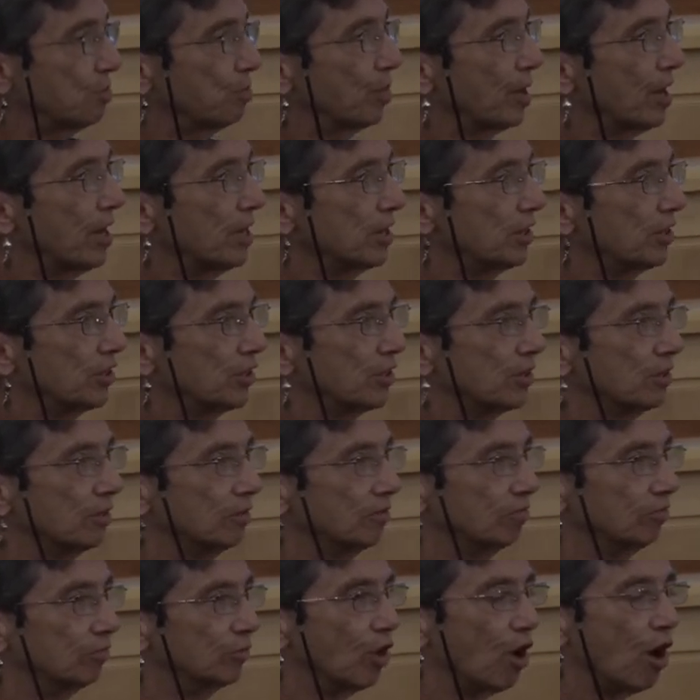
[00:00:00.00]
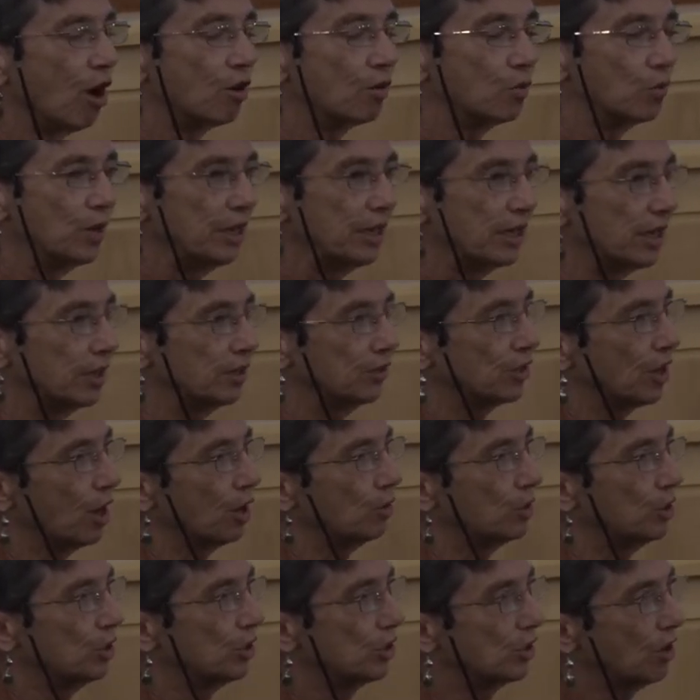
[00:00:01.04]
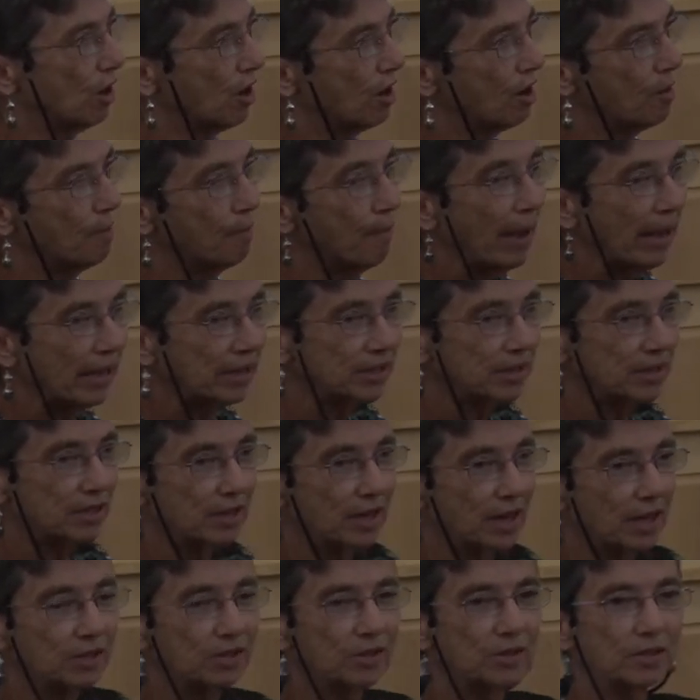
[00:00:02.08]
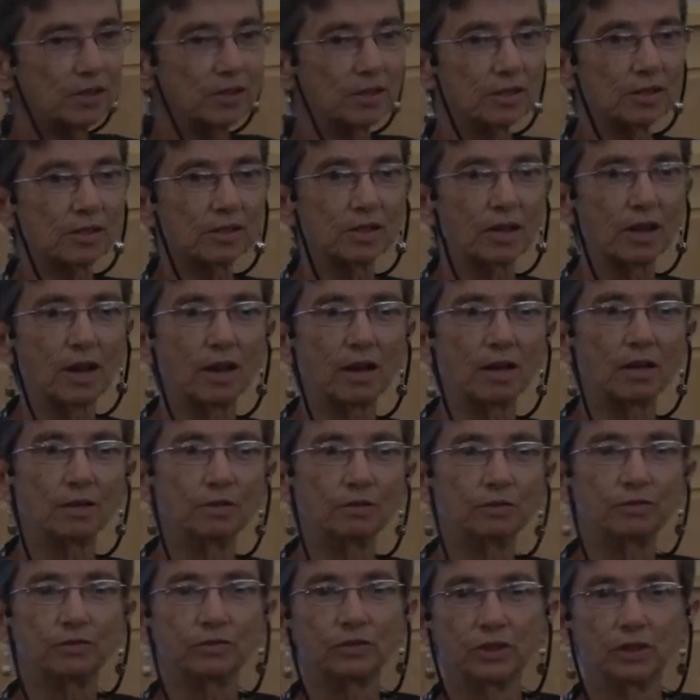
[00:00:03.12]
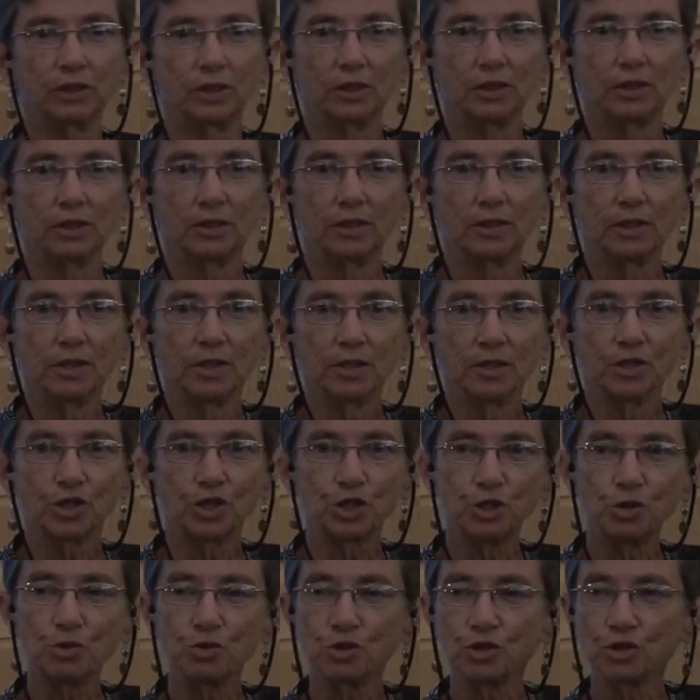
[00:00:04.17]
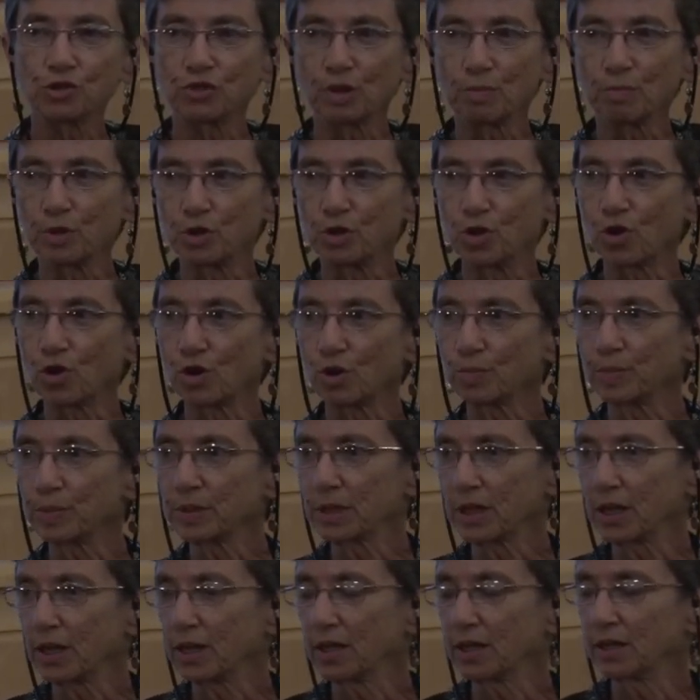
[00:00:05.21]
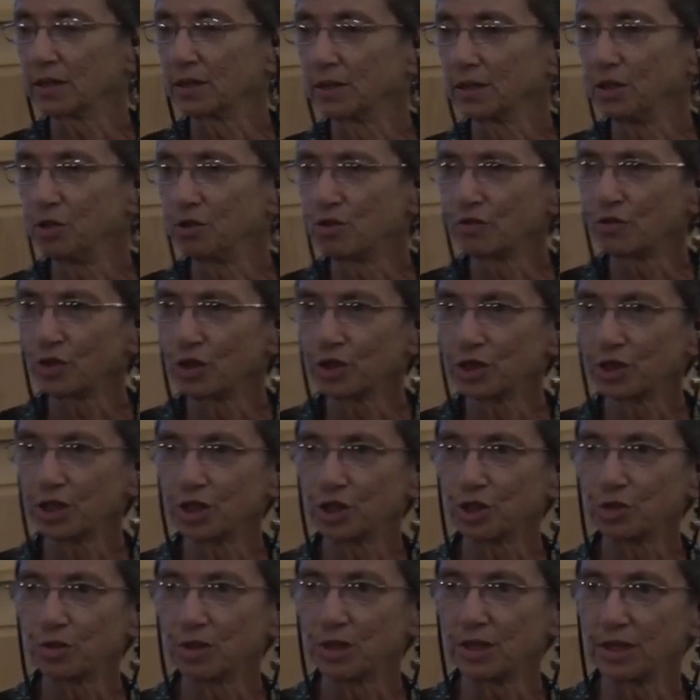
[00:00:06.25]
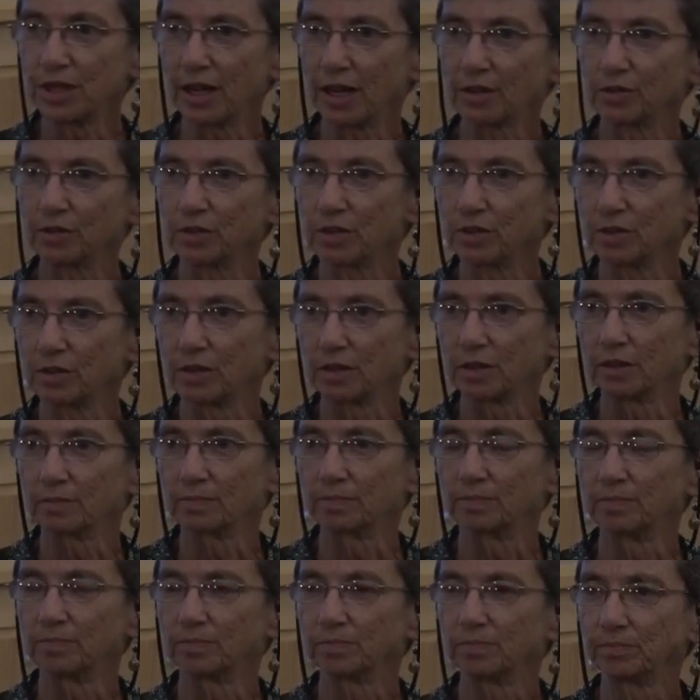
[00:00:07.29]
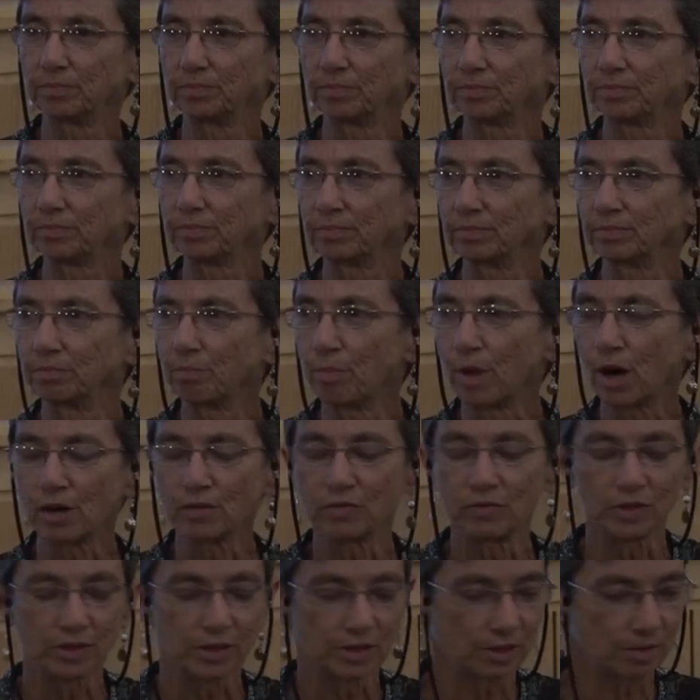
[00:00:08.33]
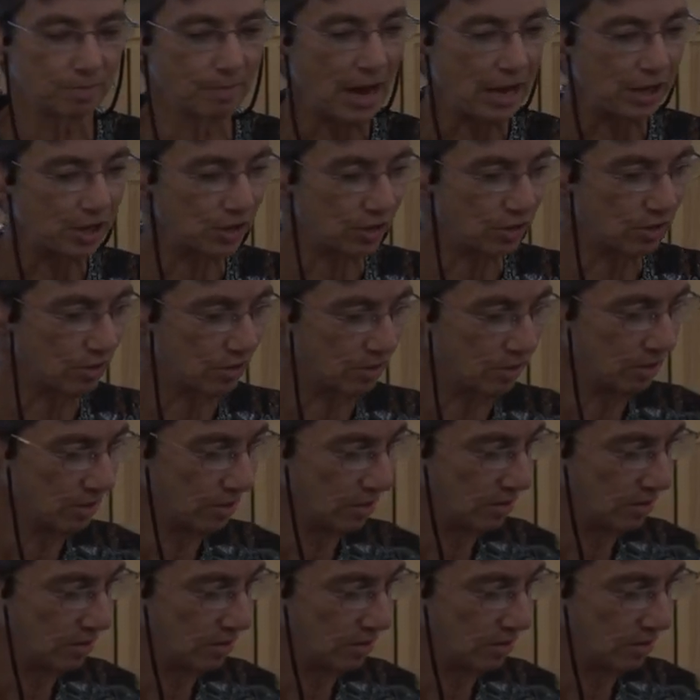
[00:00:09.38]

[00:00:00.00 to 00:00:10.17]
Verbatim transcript: breaks and long weekends always saw a mass exodus of students from the dorms on University Street down to the marvelous, magical